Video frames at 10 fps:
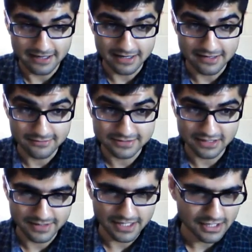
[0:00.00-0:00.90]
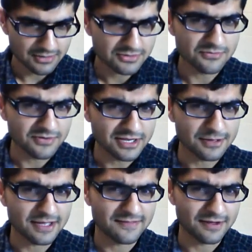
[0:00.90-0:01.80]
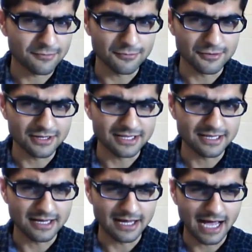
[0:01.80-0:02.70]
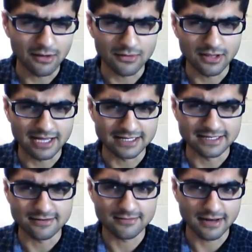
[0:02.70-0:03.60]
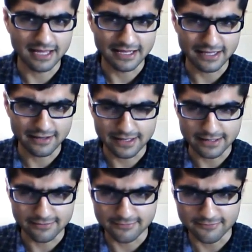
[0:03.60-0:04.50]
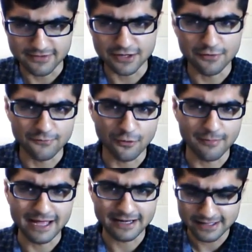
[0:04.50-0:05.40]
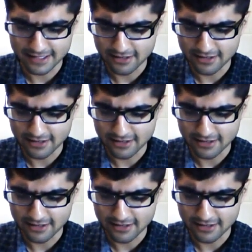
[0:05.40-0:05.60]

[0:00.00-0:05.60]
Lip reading: there has not been a YouTube video yet that really outlined it, like in video format.